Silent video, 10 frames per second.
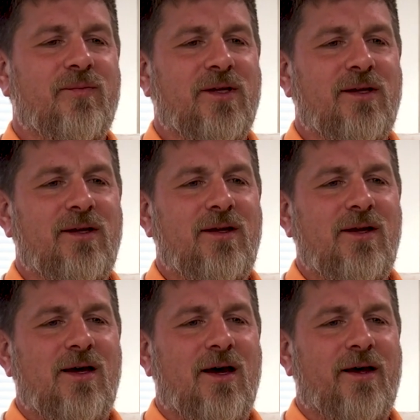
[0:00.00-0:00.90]
But
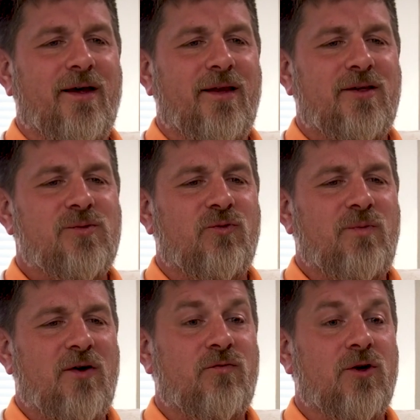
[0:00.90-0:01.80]
that was
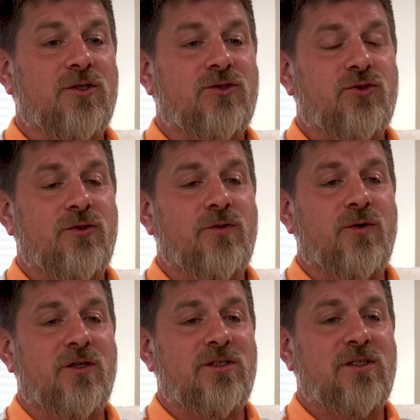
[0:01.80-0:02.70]
my first true
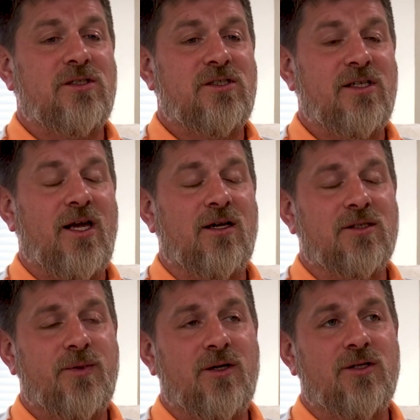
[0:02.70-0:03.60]
sit down
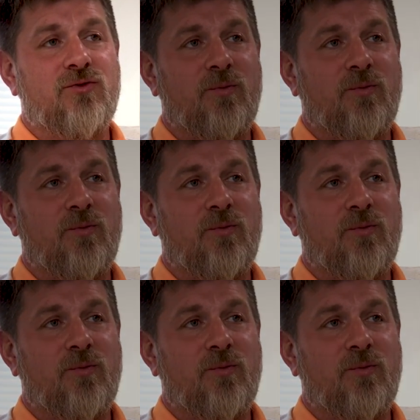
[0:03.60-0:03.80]
experience with